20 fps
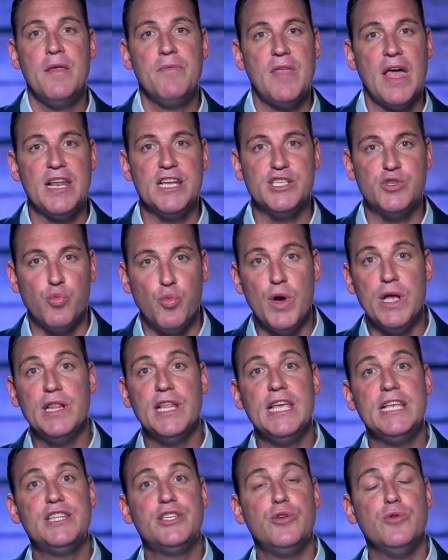that is
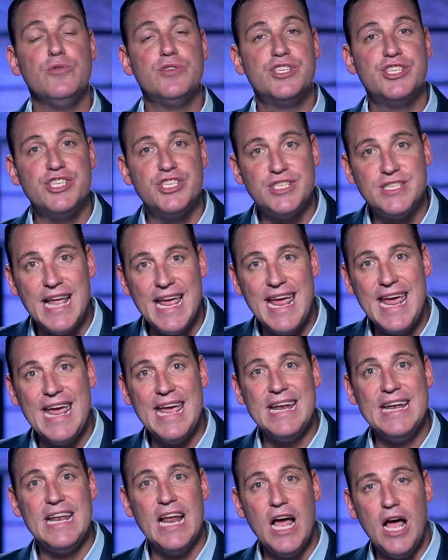willing to
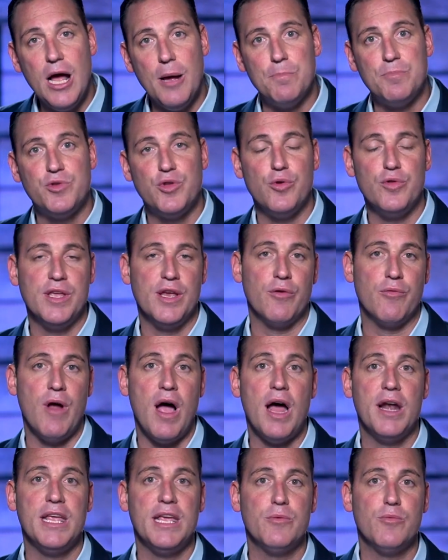stand up to the
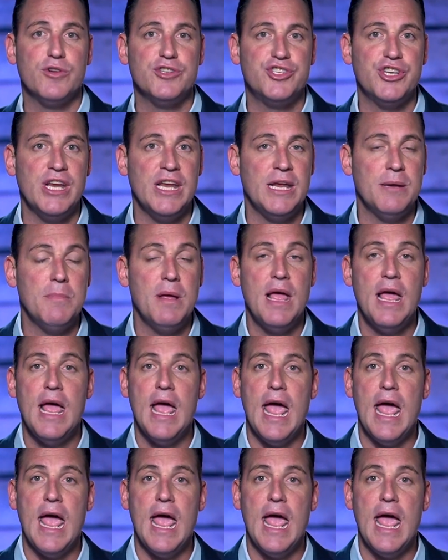Iranian regime